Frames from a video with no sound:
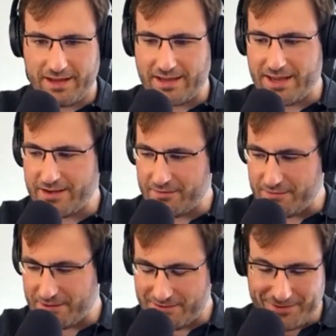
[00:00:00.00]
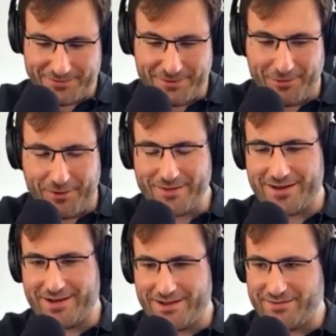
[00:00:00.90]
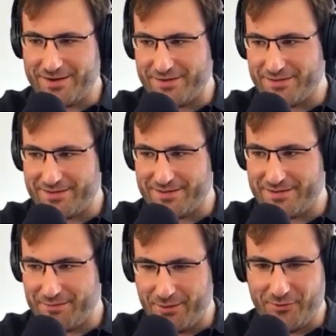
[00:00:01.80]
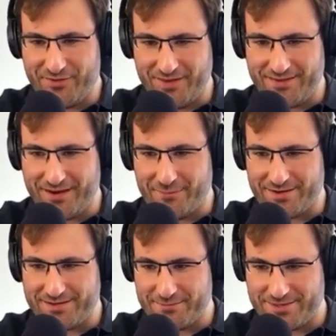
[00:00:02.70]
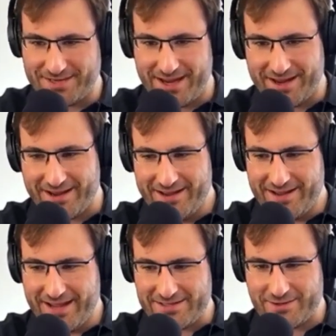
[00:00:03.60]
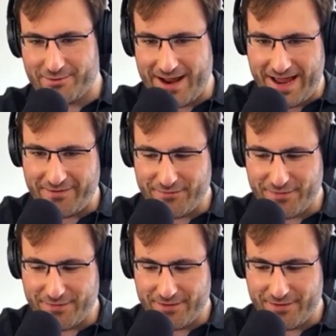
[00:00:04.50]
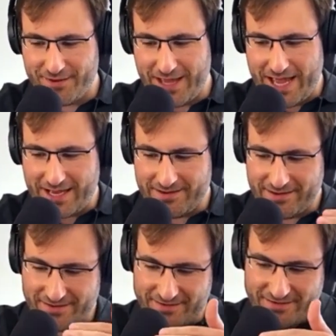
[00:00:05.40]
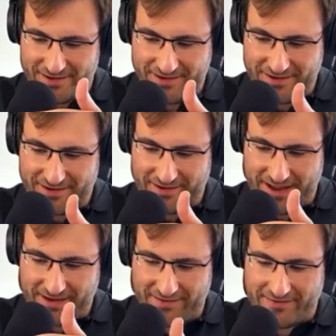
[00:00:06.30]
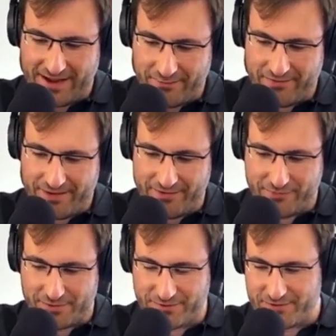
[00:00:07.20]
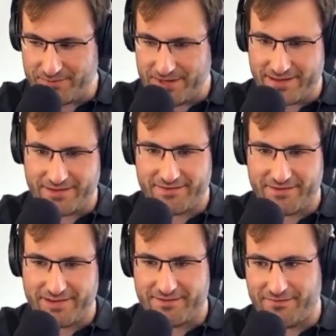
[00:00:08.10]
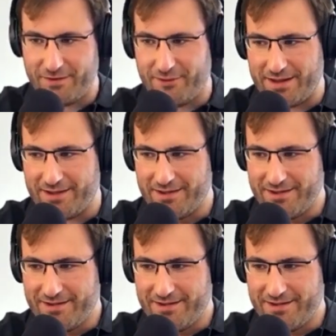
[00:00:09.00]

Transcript: again, if the part that I love here the most is that we're saying it's graphs and it's type safe, which to me it's very